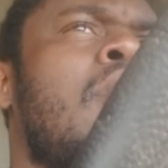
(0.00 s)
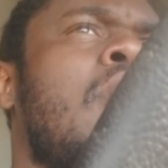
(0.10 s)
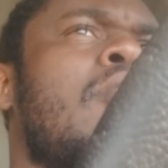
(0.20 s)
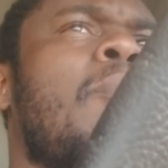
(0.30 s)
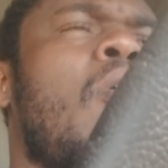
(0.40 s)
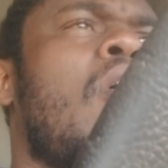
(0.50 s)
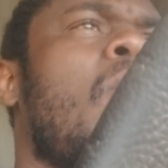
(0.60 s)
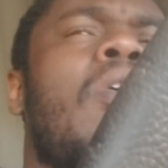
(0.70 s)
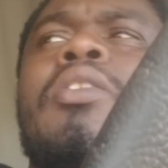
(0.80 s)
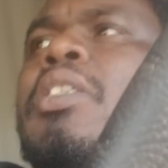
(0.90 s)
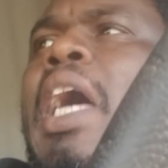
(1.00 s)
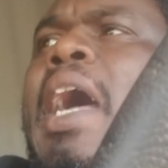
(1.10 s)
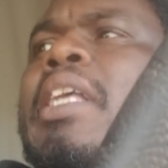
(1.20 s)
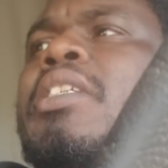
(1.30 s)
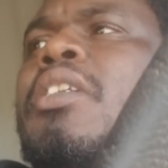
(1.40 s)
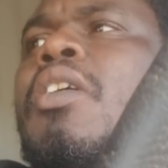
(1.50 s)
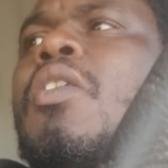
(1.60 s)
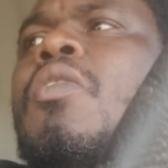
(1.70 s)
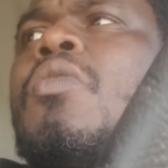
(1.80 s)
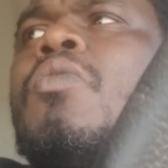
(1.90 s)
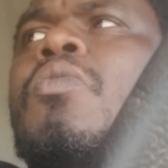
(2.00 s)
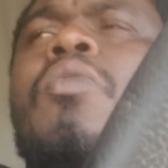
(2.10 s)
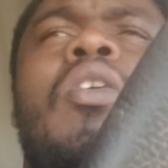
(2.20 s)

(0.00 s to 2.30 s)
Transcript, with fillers: There's more than one side to the whole